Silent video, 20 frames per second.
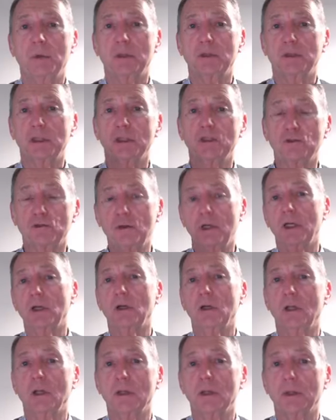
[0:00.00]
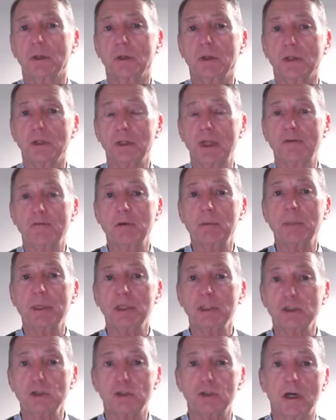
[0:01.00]
destroying all
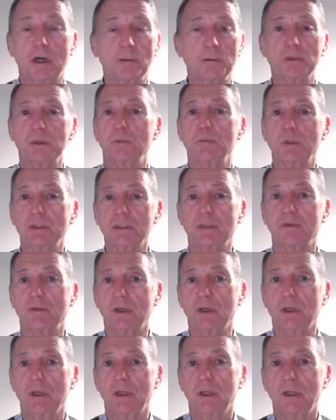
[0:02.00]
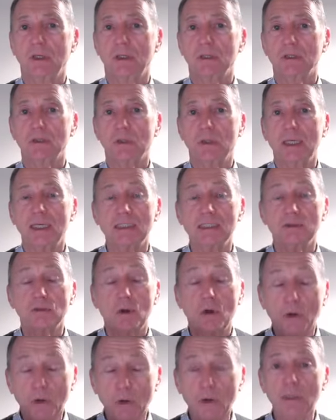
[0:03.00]
everybody's jobs and whatever. So it's
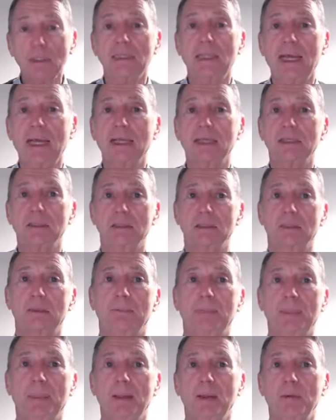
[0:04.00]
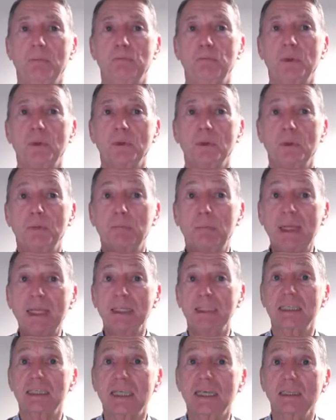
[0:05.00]
all lies. But the
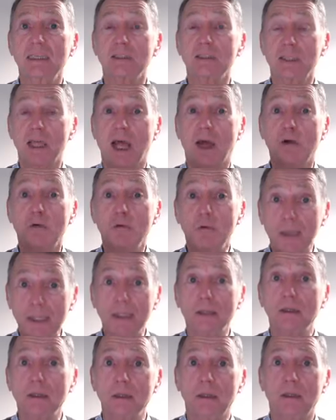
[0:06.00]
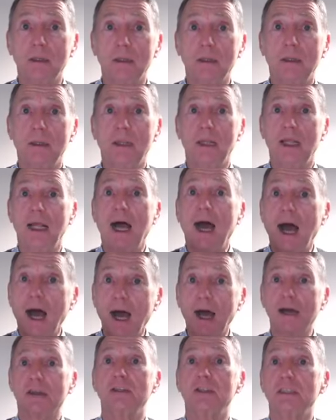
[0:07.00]
biggest killers are real.
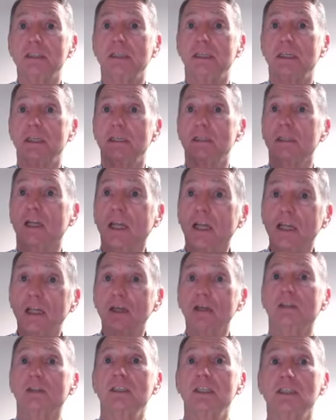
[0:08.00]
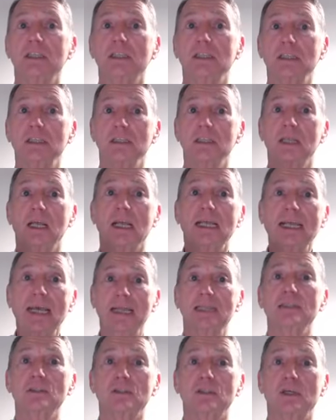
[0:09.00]
Heart disease, lung disease,
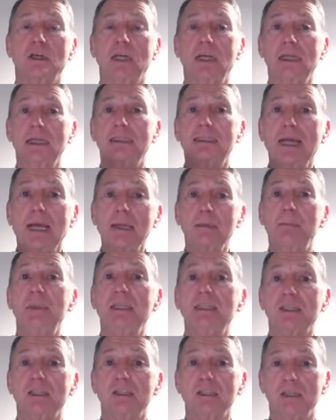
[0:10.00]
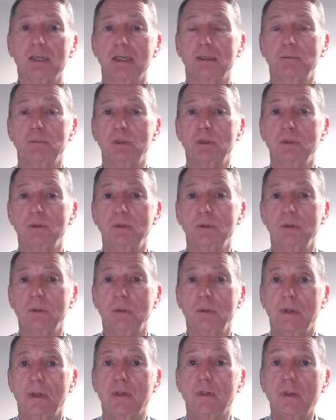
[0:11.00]
cancer, diabetes type 2.
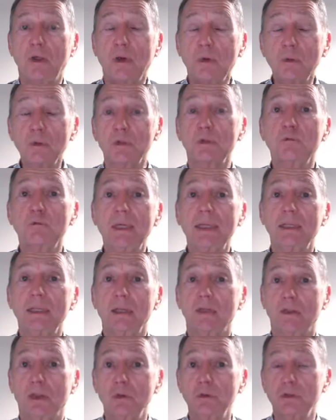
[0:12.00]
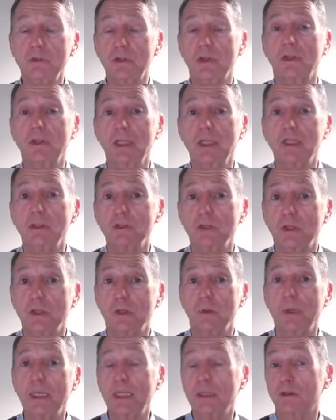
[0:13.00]
Those are real. Those are the things that
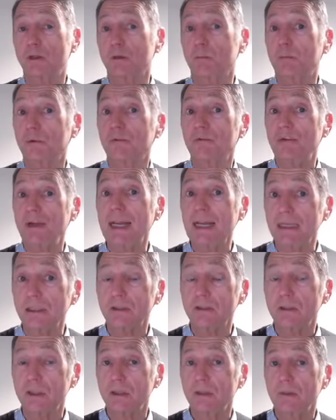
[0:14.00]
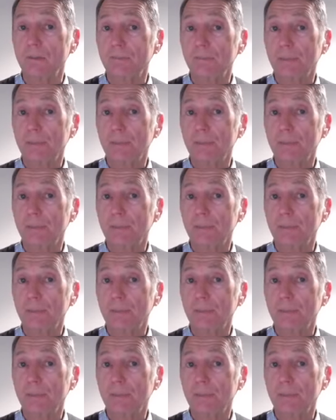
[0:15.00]
you need to prevent